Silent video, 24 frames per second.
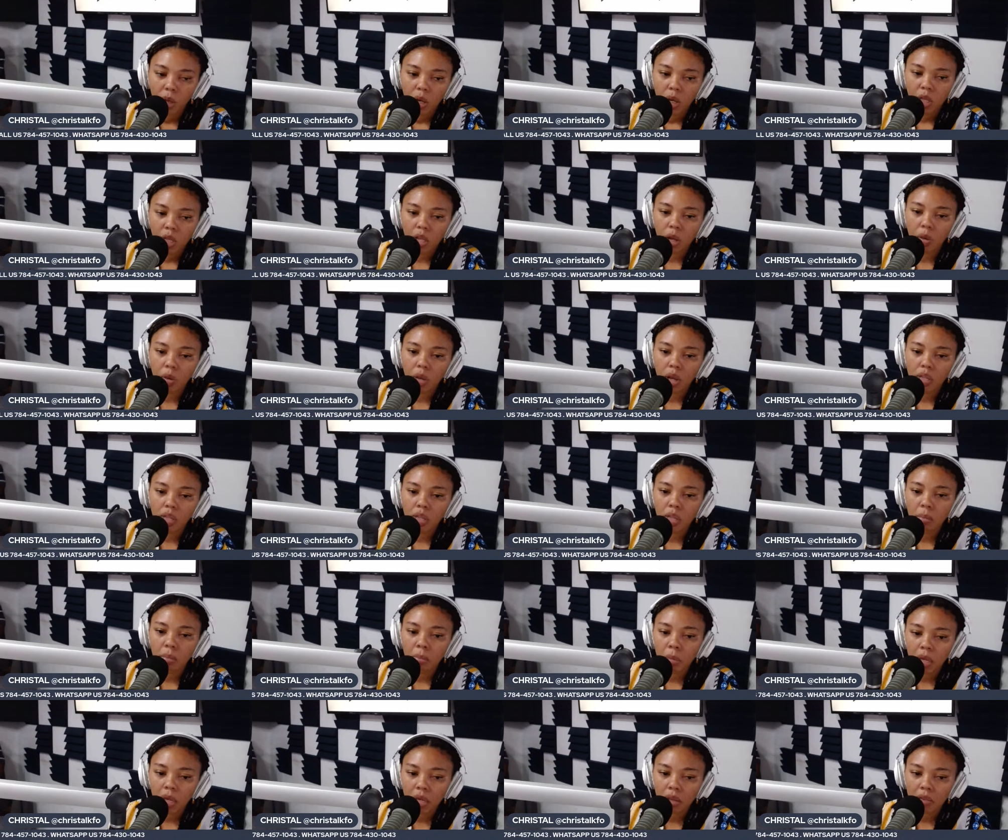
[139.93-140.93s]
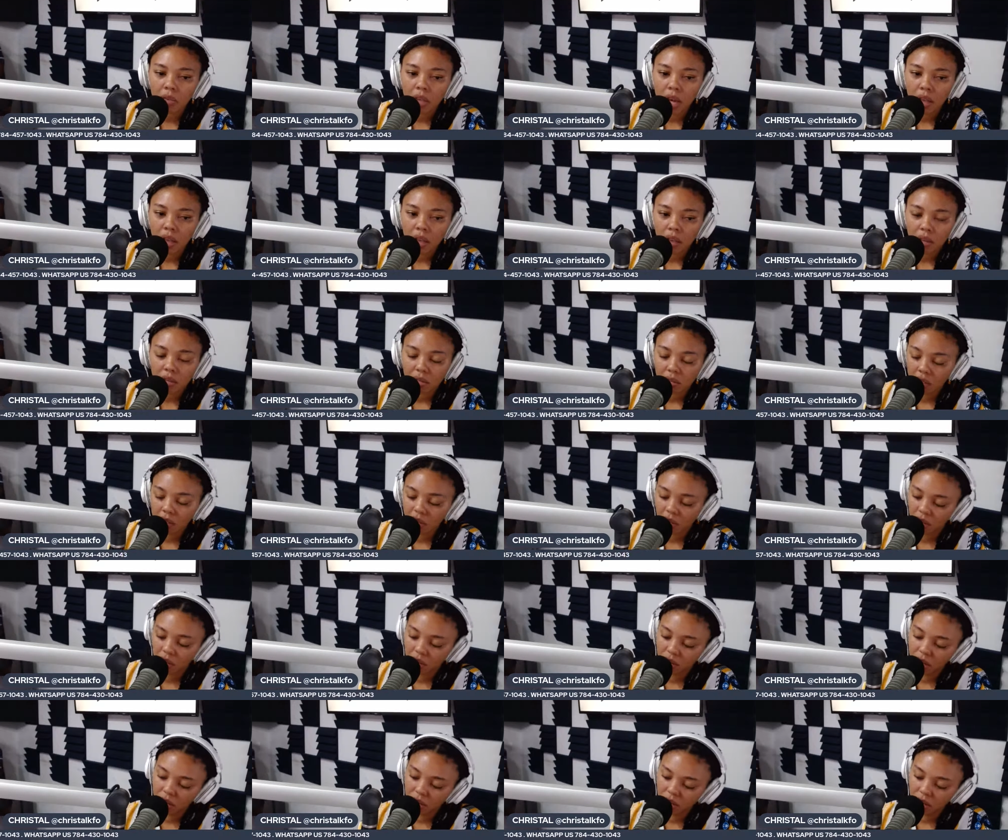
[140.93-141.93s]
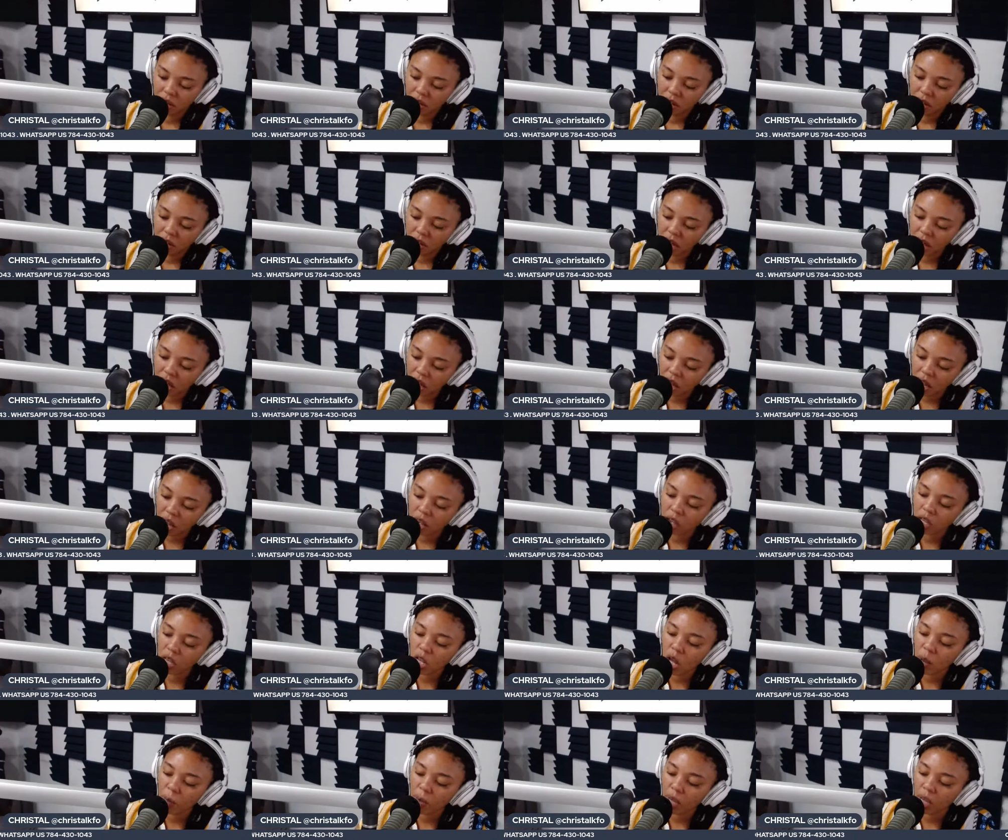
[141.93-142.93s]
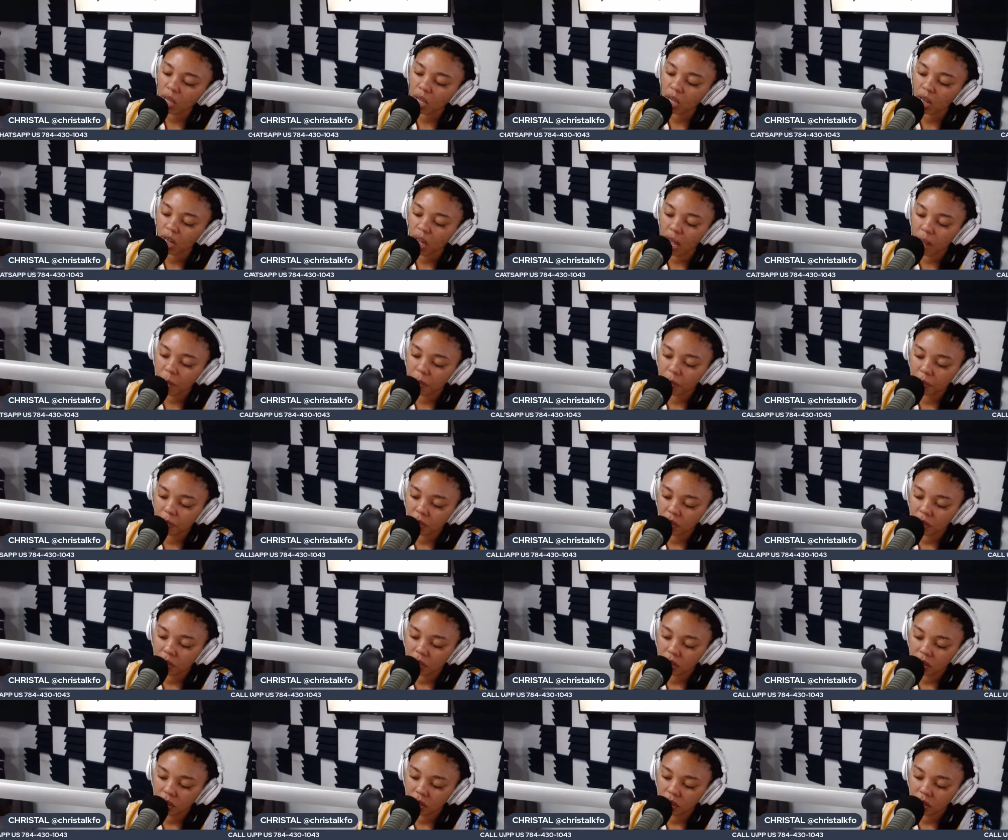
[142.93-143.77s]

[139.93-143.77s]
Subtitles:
Now, does it mean that the economic collapse